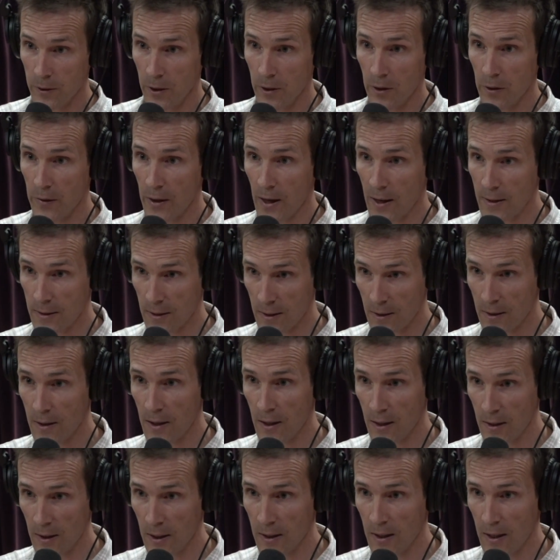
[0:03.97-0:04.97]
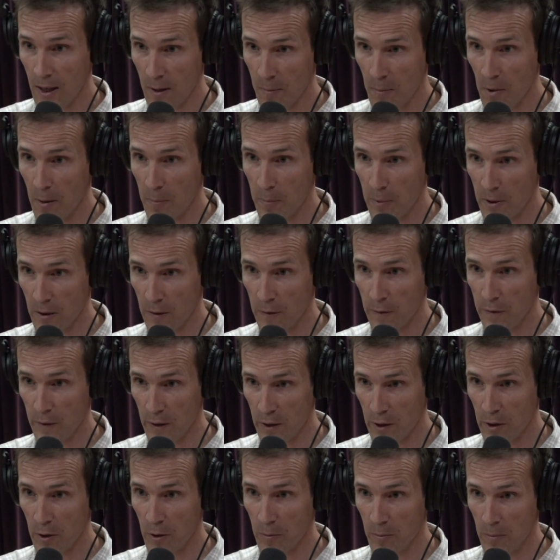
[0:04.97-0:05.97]
You know, that's the thing that came up in the
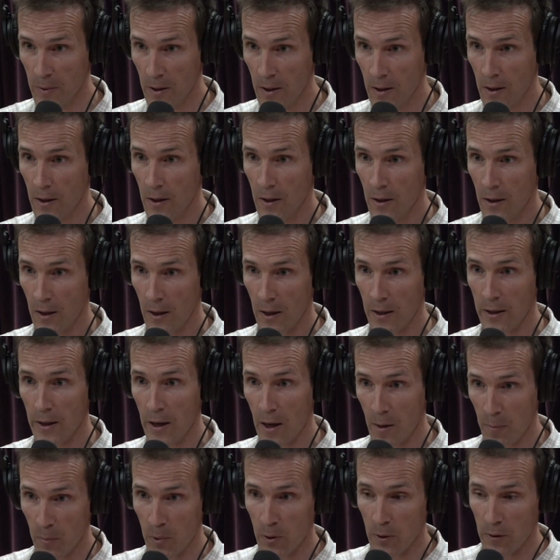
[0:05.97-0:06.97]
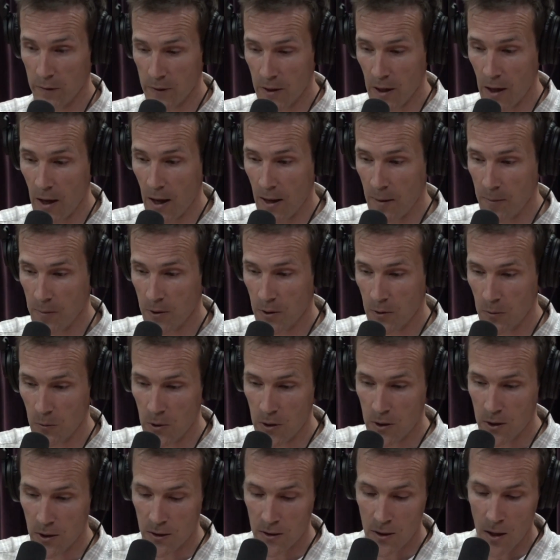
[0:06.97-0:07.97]
film a number of times. So
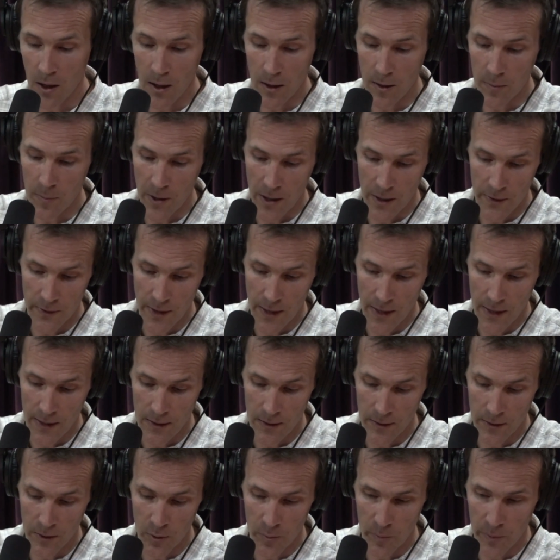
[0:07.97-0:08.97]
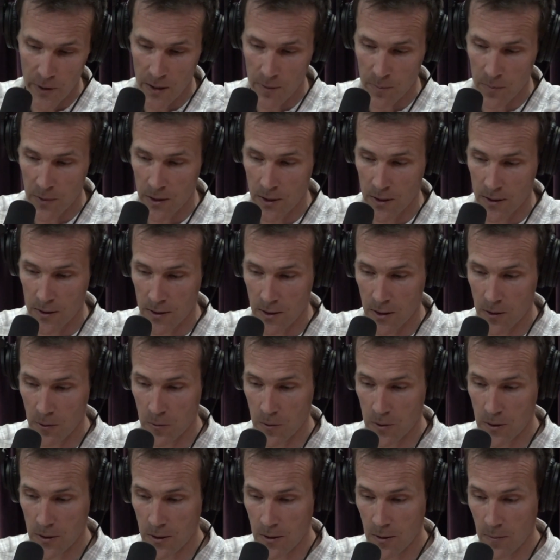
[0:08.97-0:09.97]
we should talk about that a little bit because there
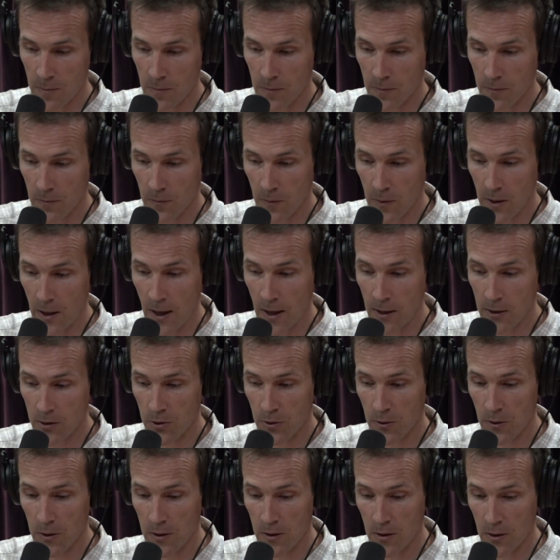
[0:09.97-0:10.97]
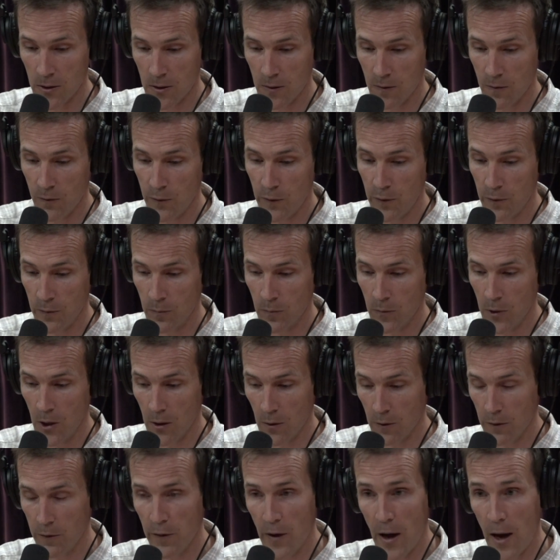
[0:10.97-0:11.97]
was some actually just, you
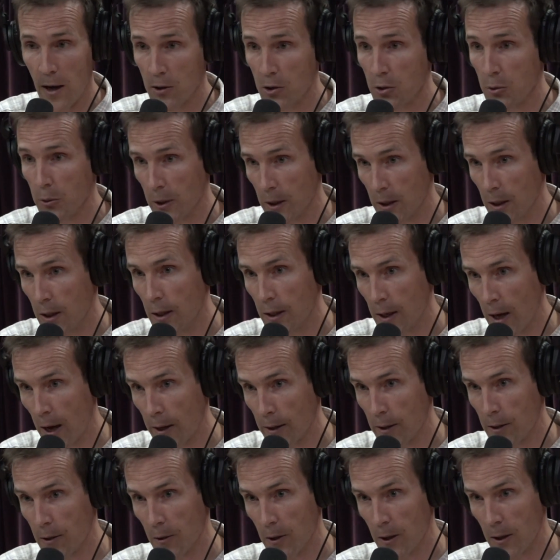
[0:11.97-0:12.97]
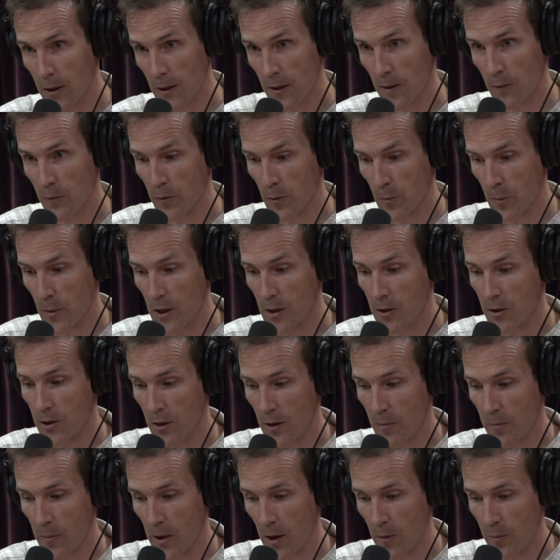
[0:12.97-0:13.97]
know, factually inaccurate
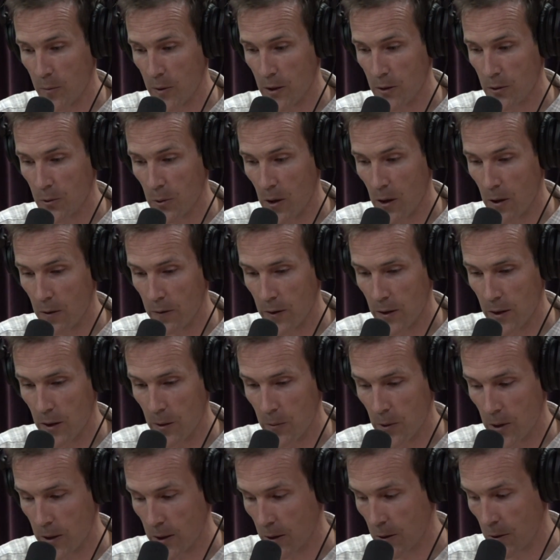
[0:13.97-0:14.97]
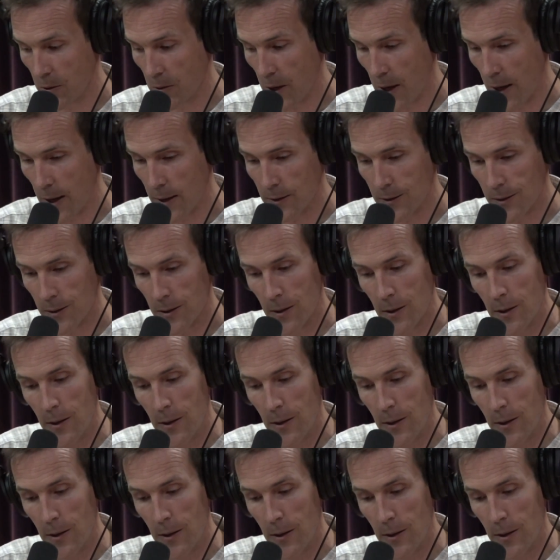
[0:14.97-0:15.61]
information about B12 that I want to correct.